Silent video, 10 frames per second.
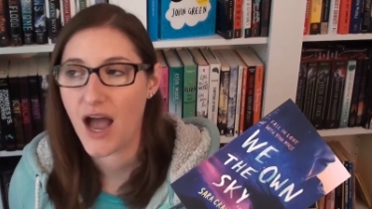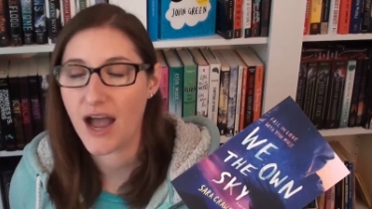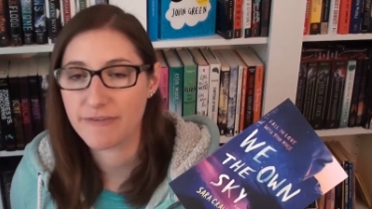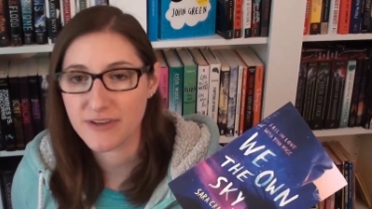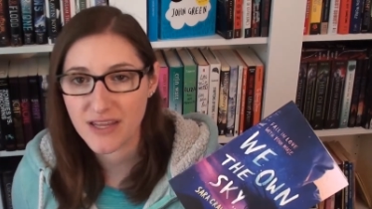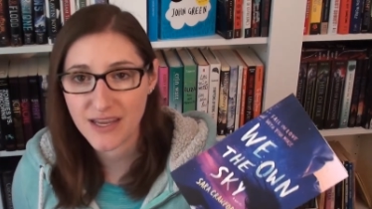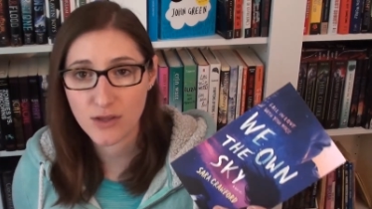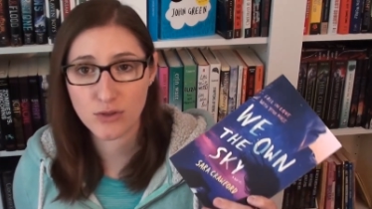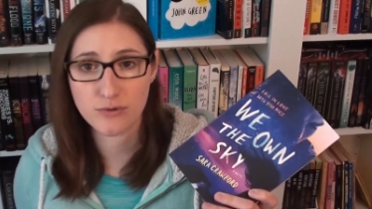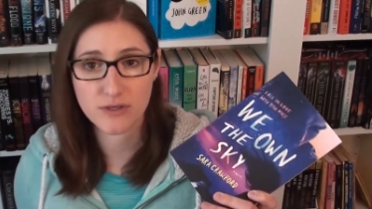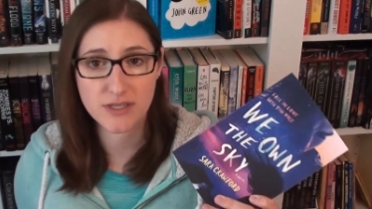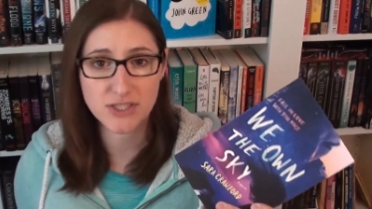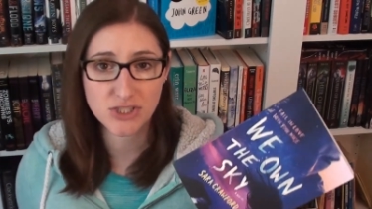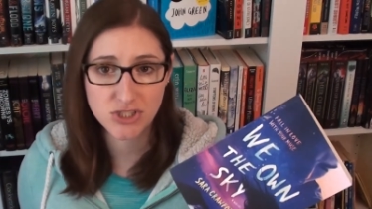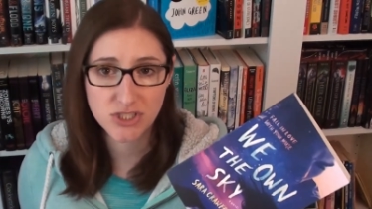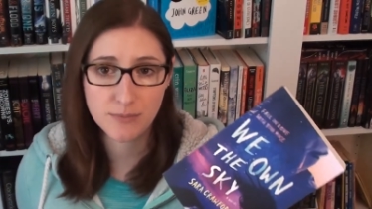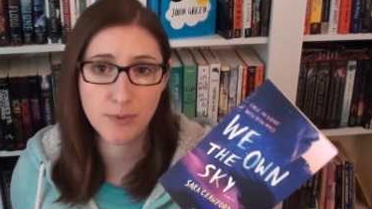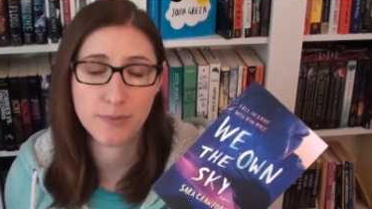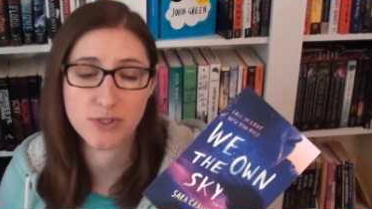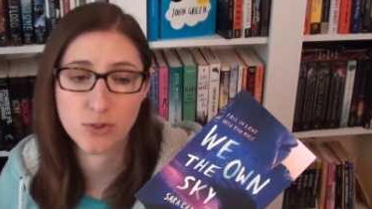I feel like the
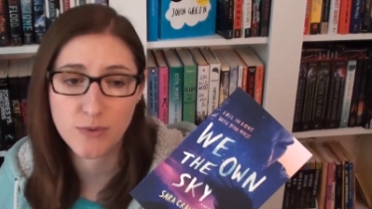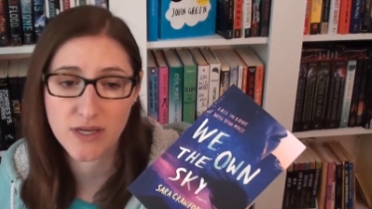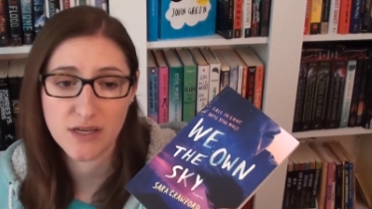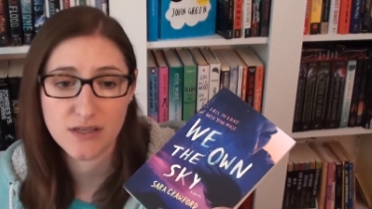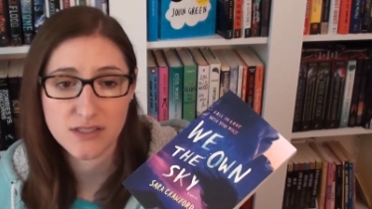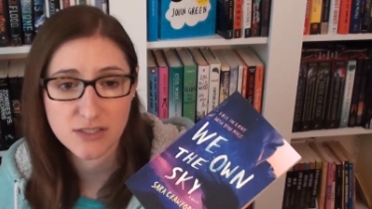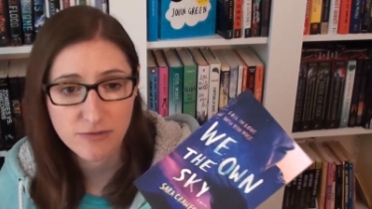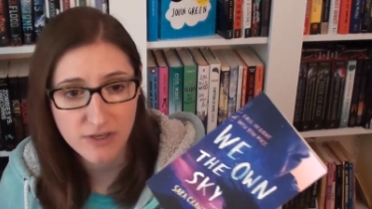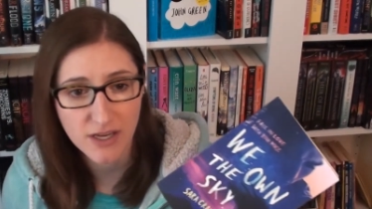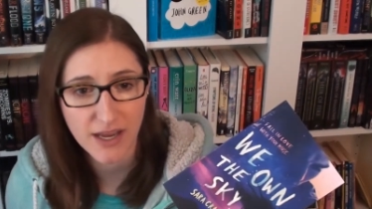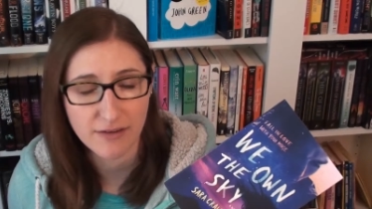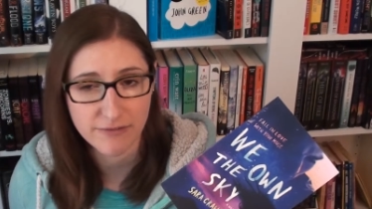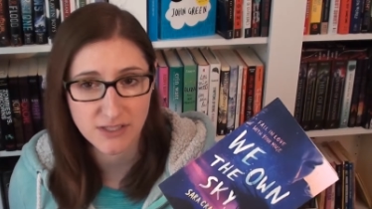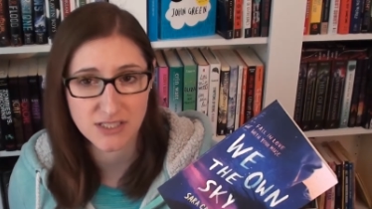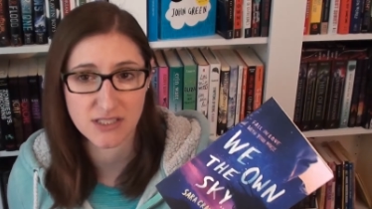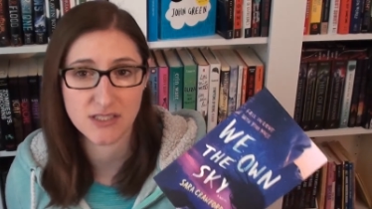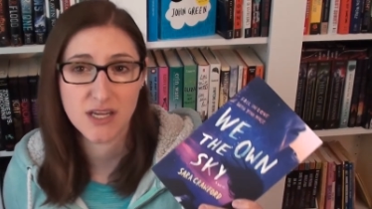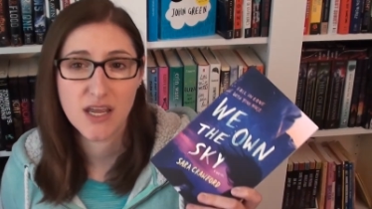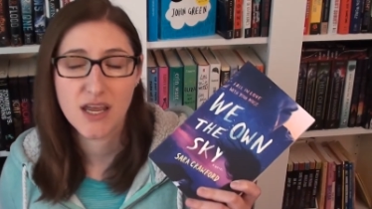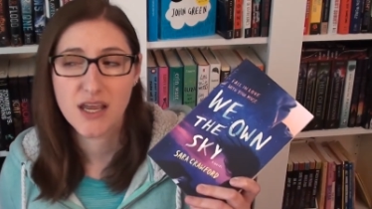relationship between Sylvia and Vincent
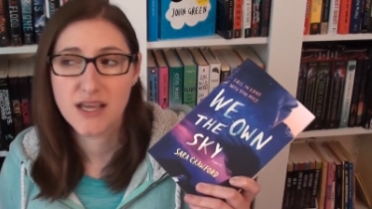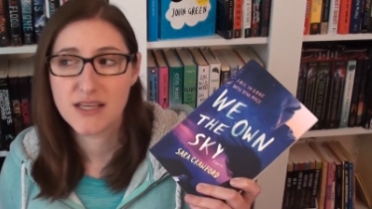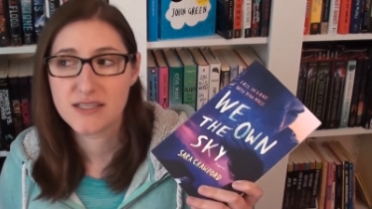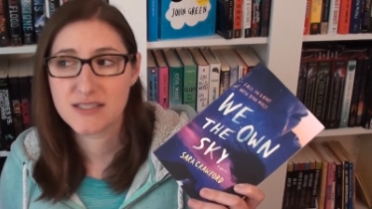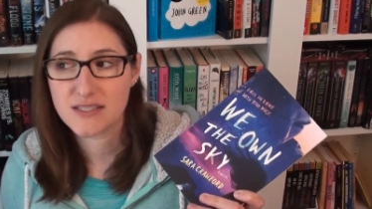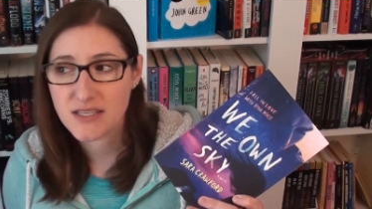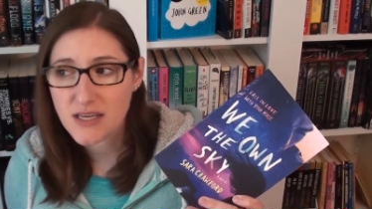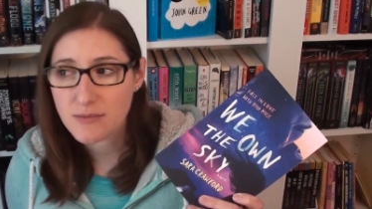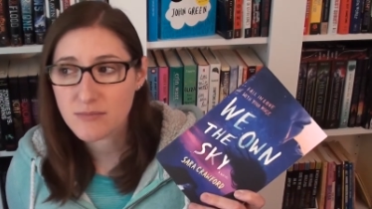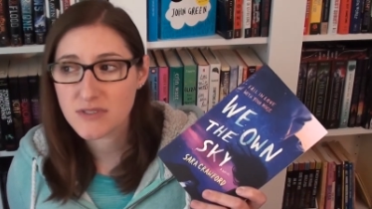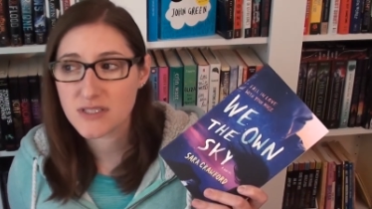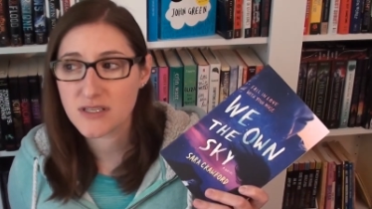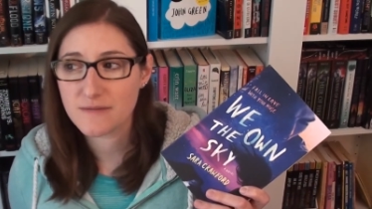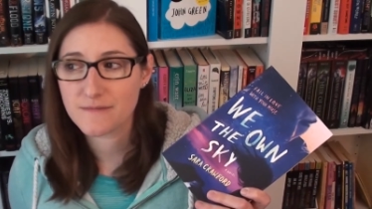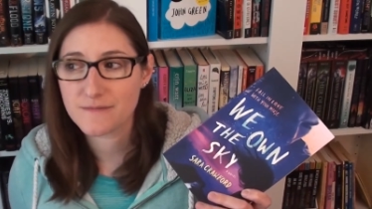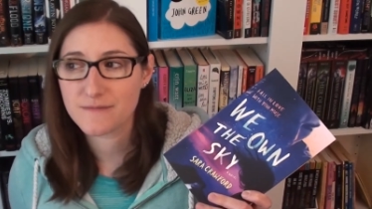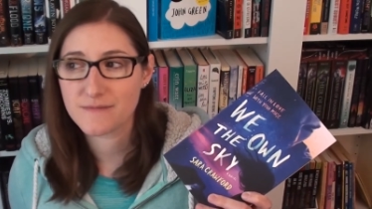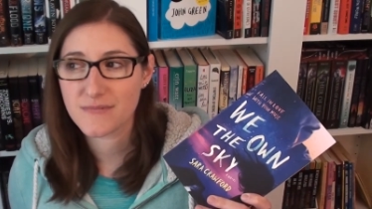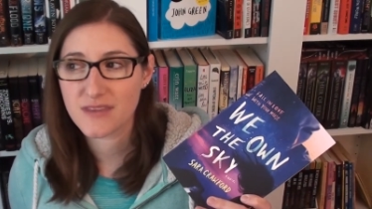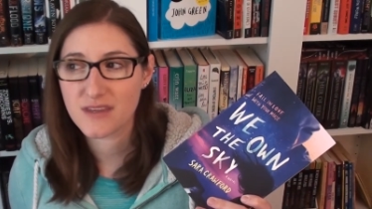seemed
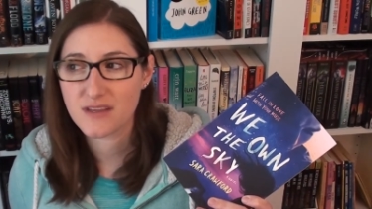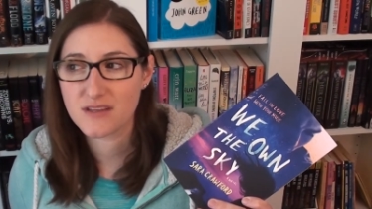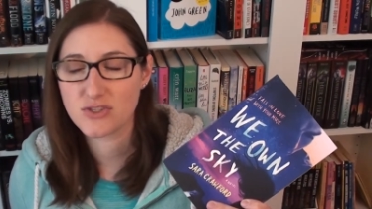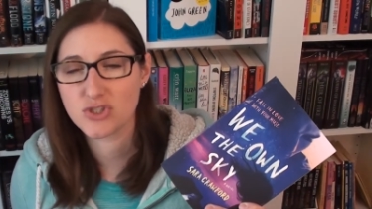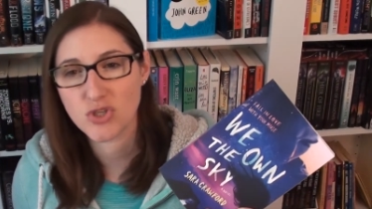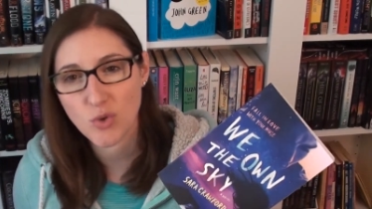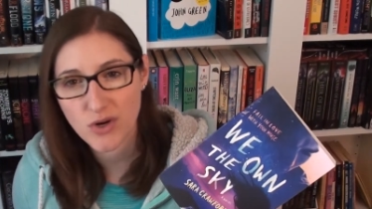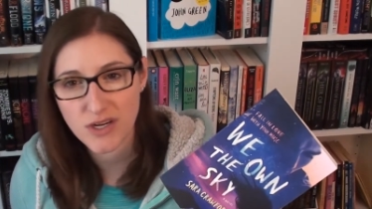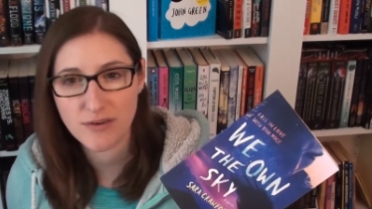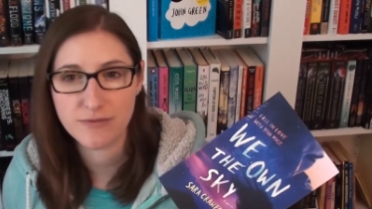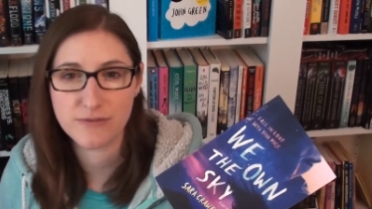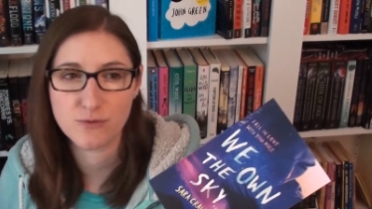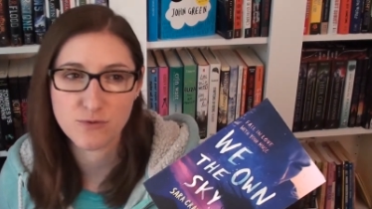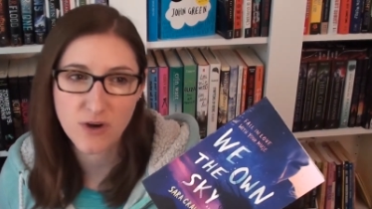sort of